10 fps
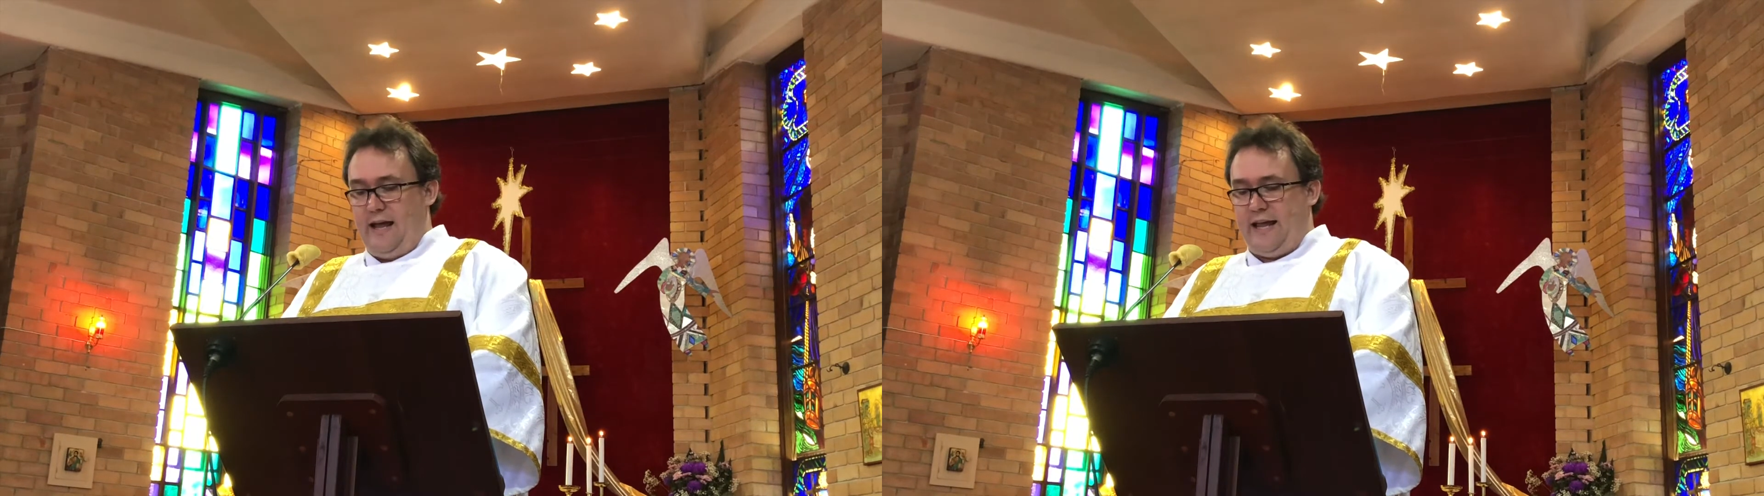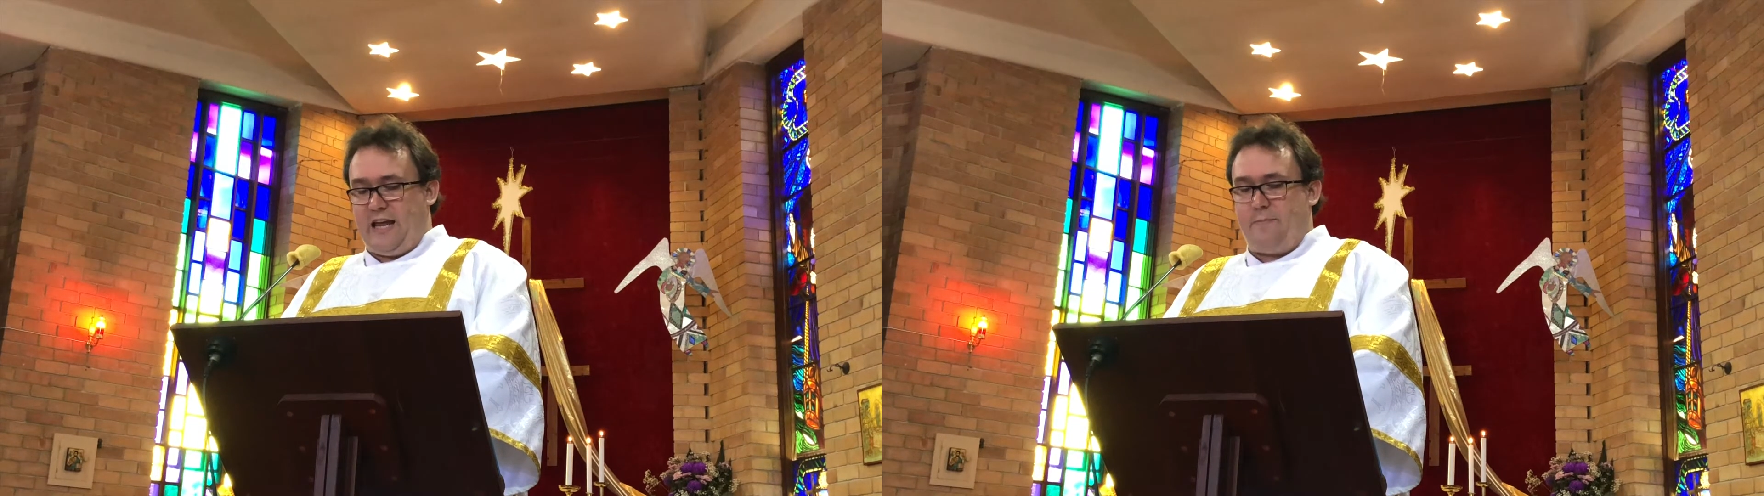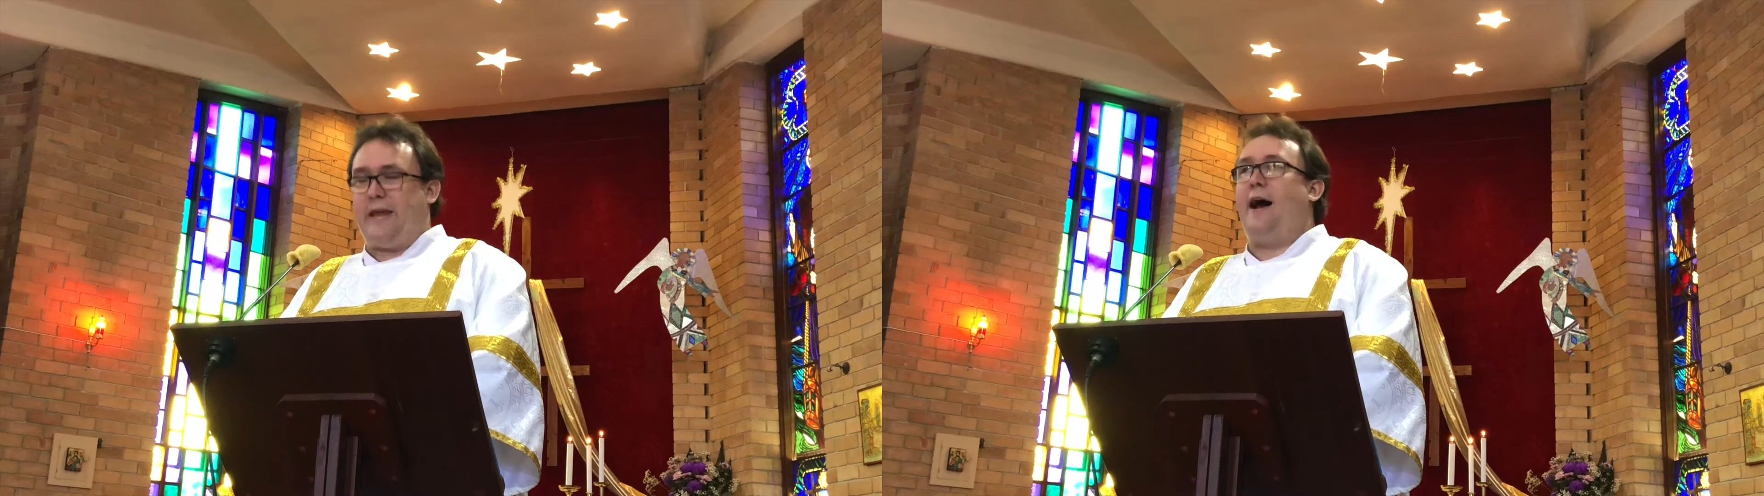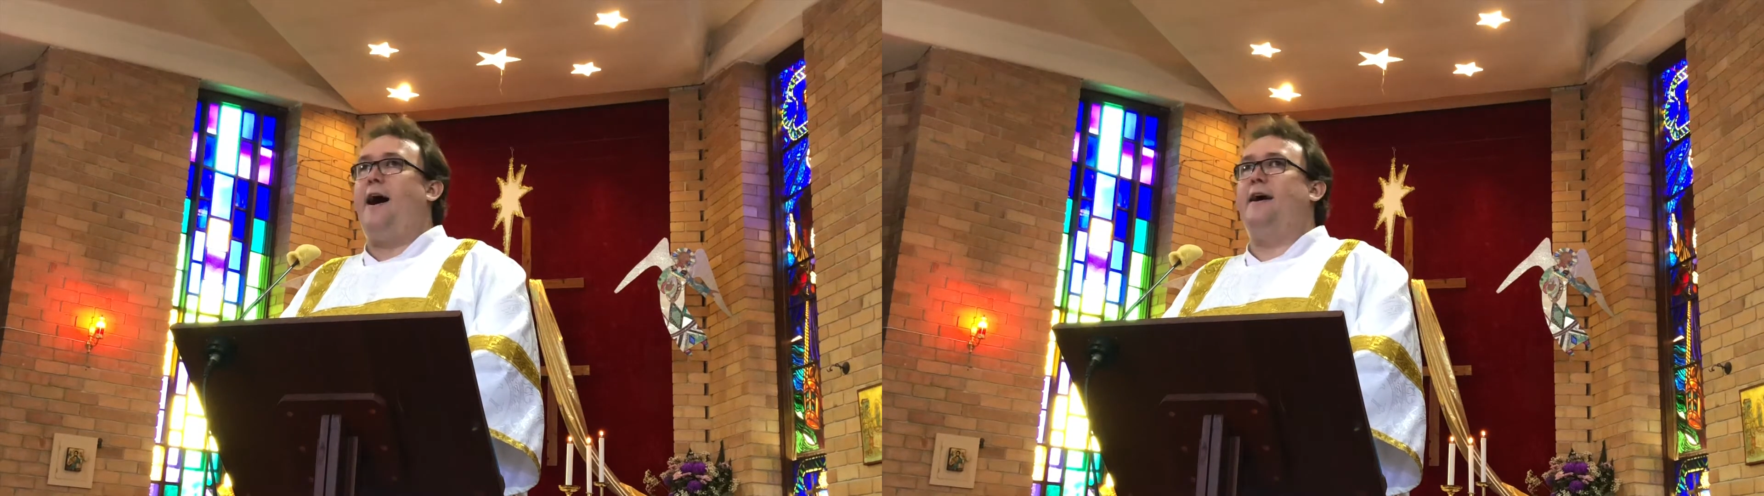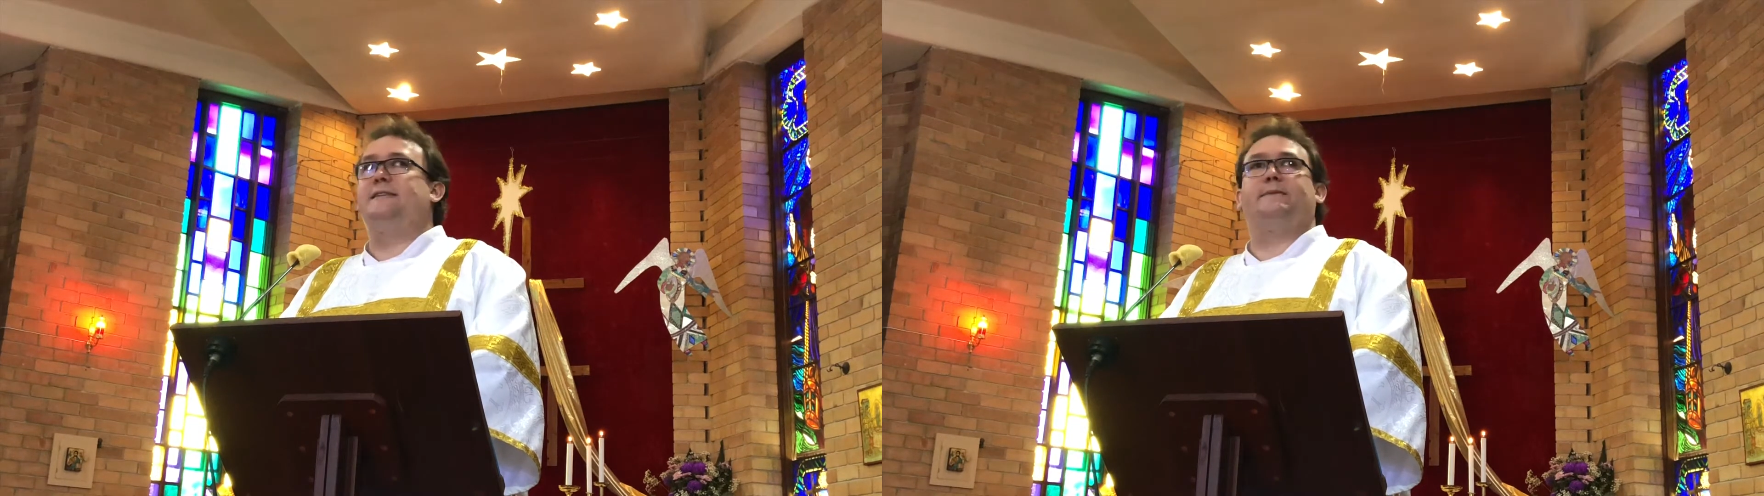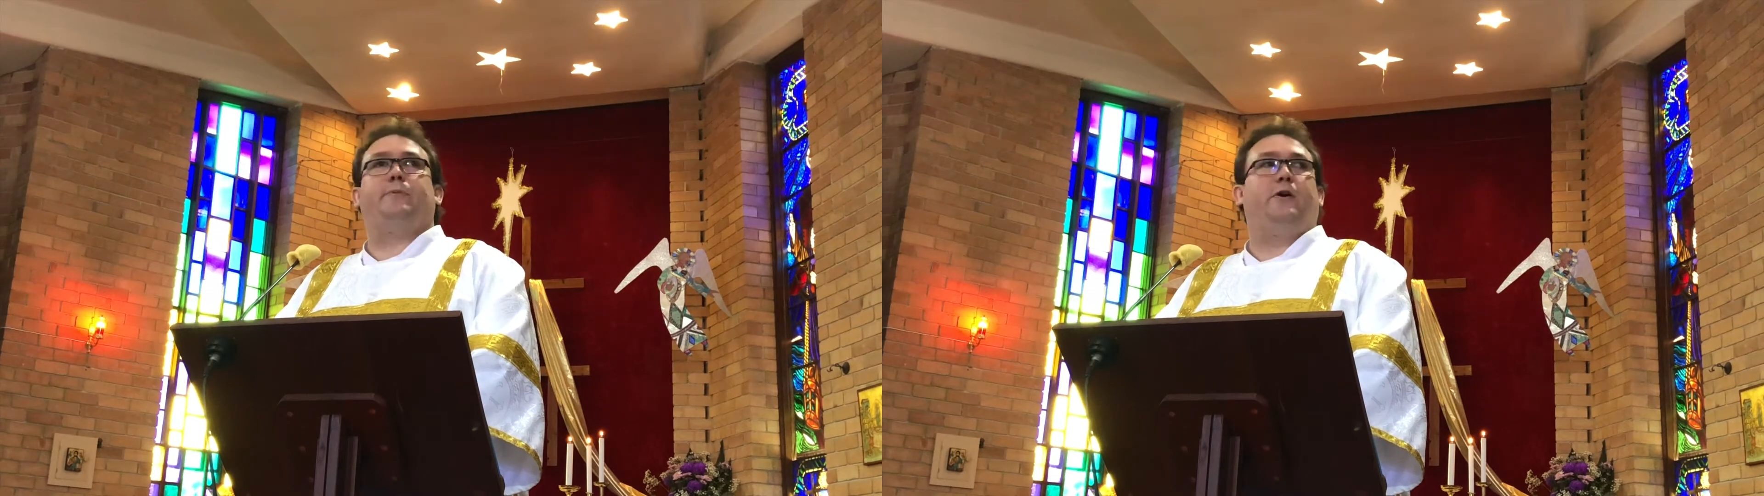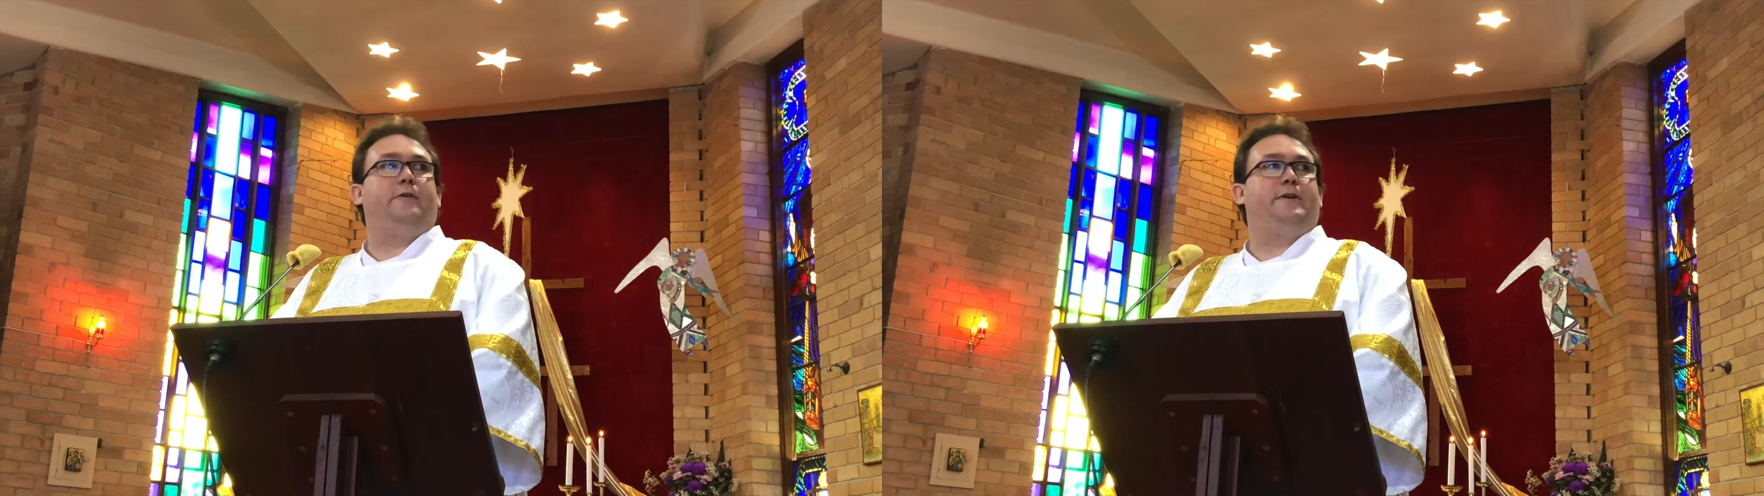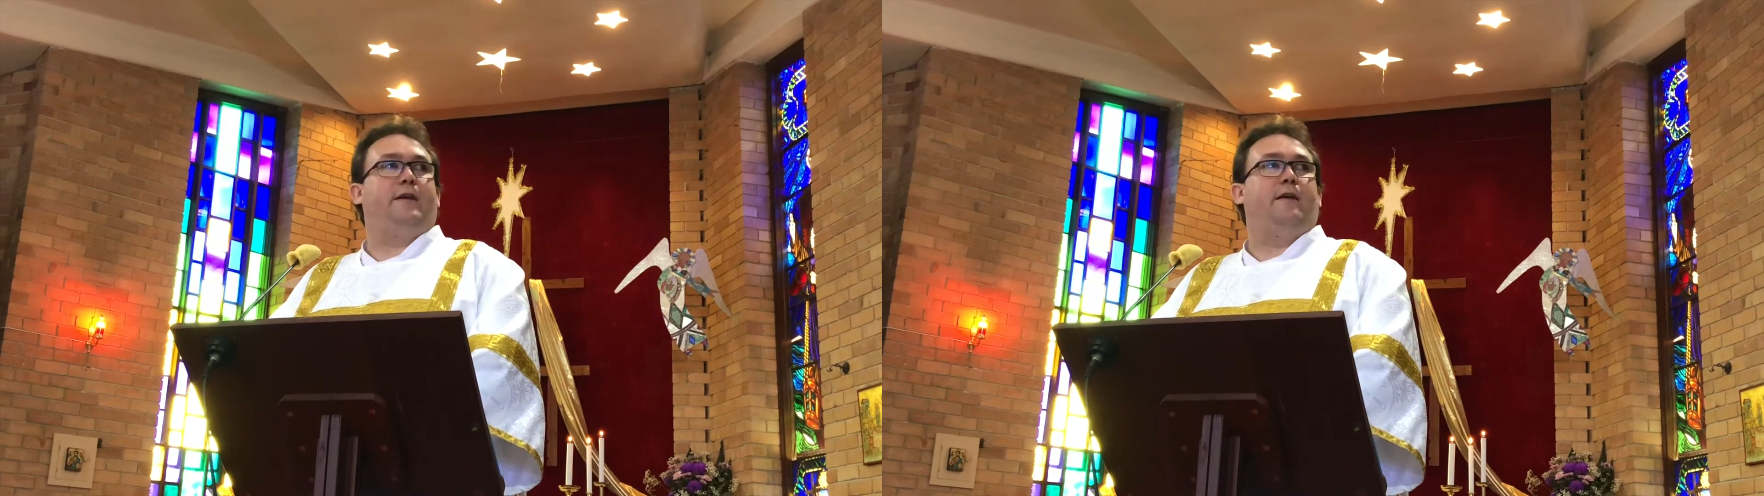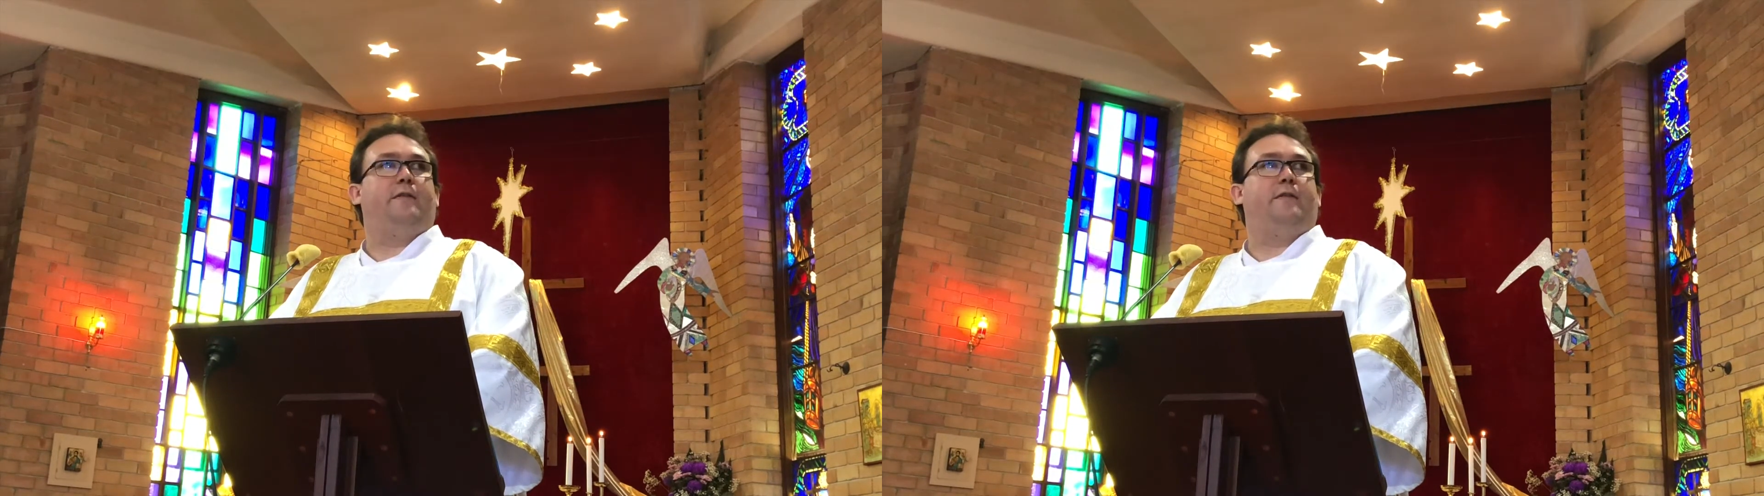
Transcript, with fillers: It can be hard to ponder